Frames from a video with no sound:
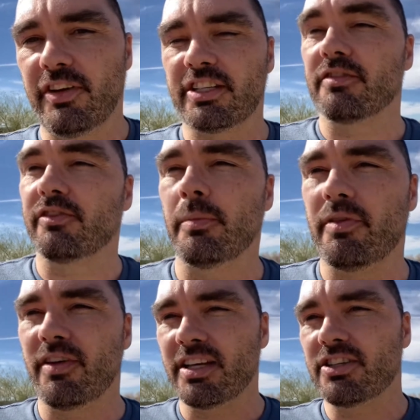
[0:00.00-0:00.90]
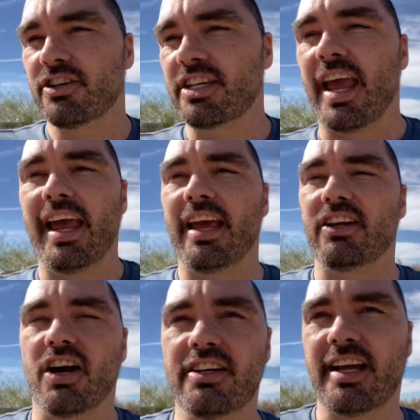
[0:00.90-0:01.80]
and flip investors and
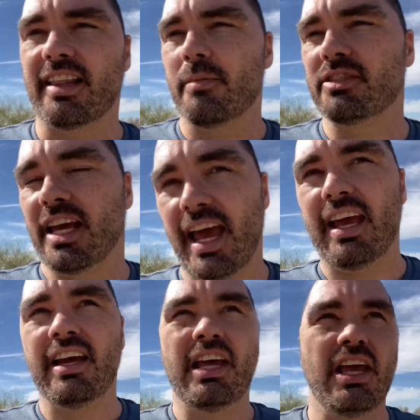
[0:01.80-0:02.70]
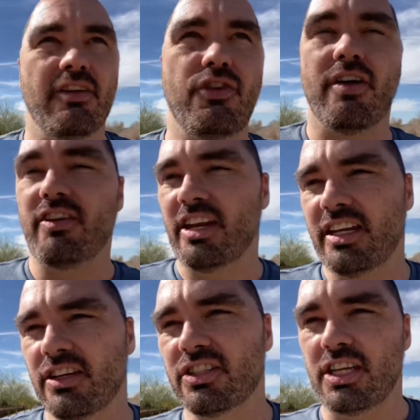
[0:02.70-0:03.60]
contact them and say, hey, if you have any
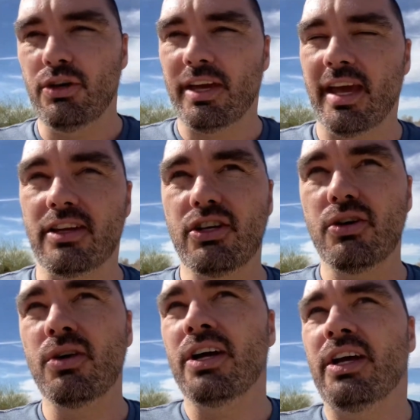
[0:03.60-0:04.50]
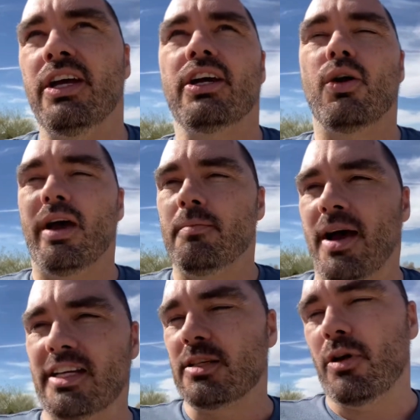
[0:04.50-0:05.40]
deals that you can't do, go ahead and pass
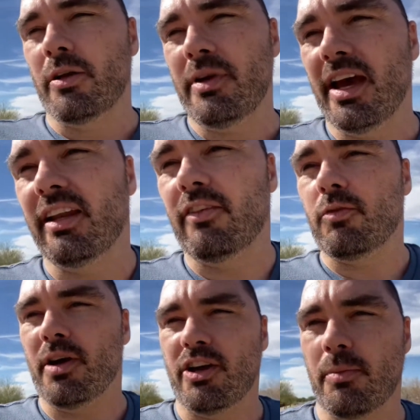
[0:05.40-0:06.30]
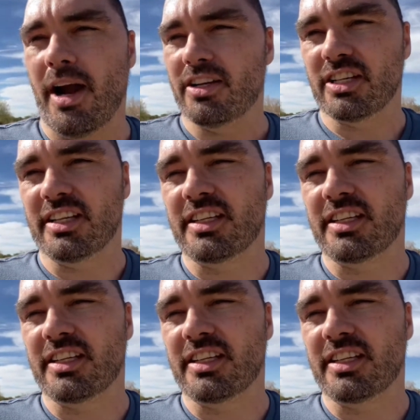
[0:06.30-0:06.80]
them on to me. I'd love to be on your buyer's list.